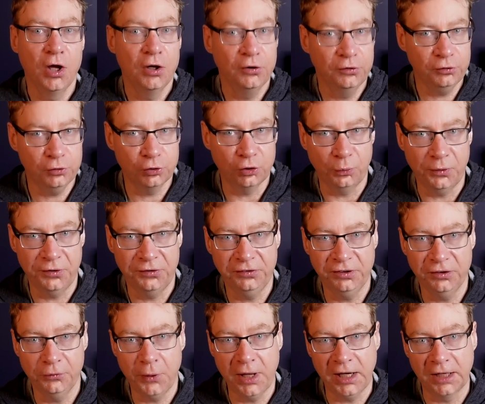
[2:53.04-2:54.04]
Sure, we're
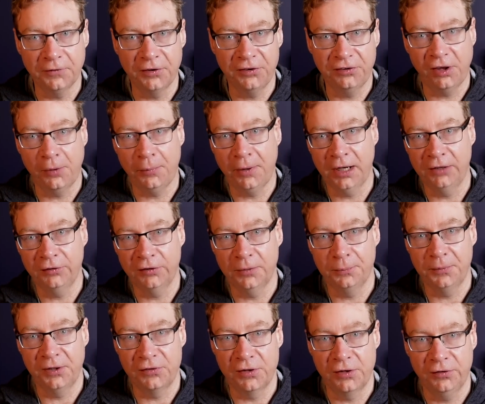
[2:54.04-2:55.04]
still waiting for some areas of
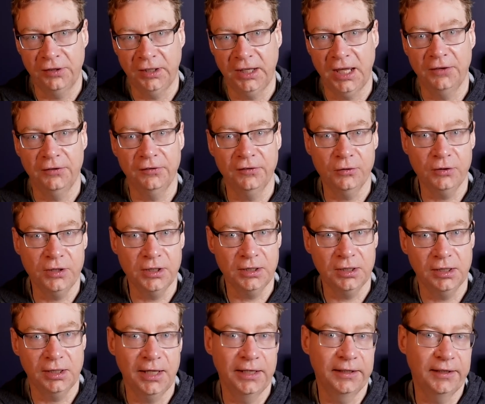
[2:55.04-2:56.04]
the business to get
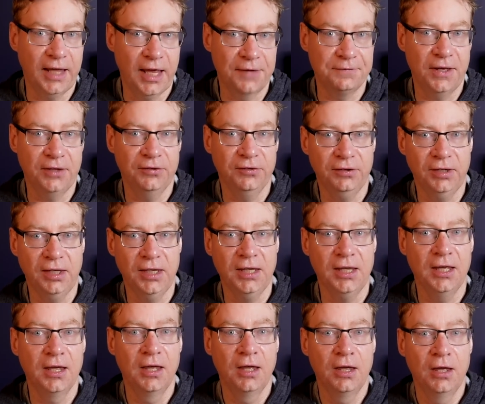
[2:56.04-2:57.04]
sorted, like F S
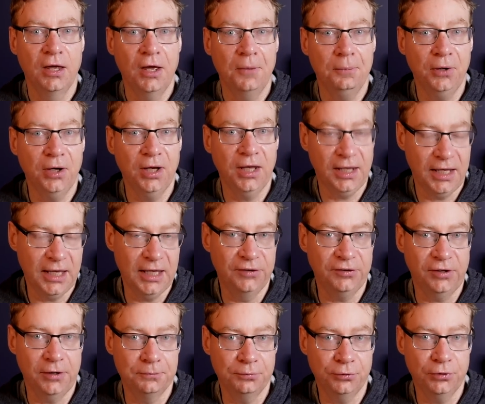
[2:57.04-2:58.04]
D, but it
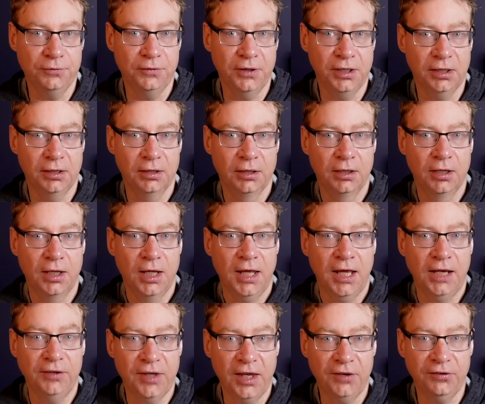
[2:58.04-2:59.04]
is improving,
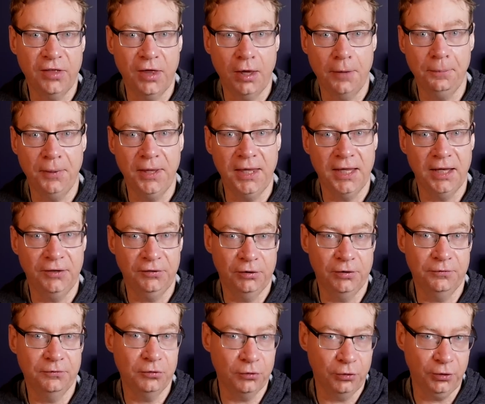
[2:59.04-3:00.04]
and Tesla appear to
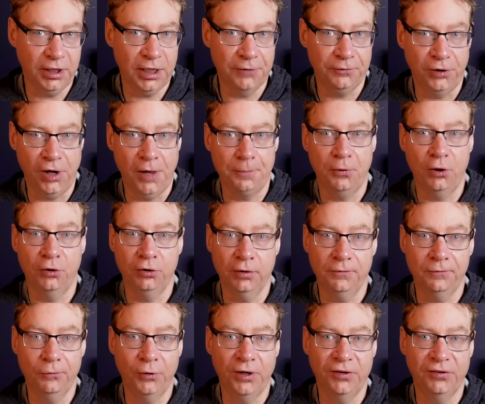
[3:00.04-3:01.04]
have not given up on the
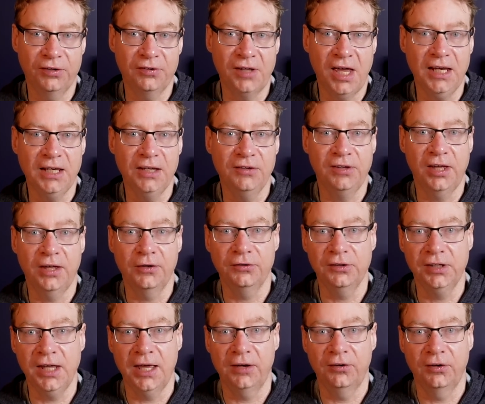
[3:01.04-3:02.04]
forty-six eighty
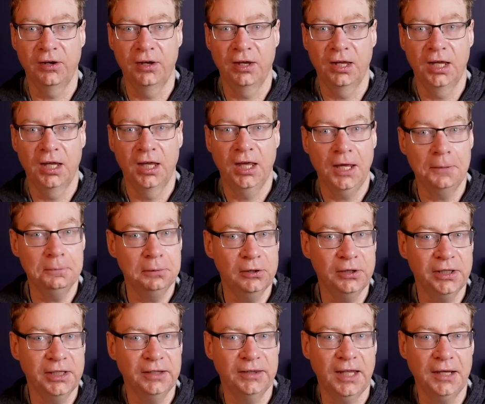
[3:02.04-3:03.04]
sales yet,
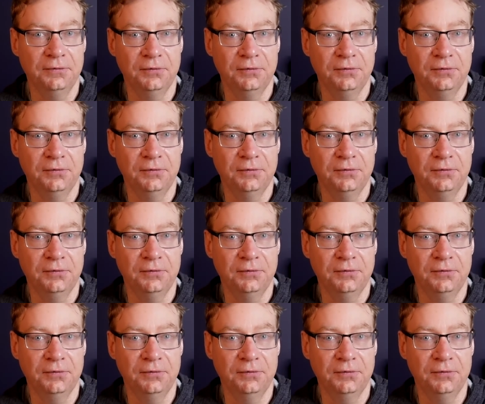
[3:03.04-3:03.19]
implying they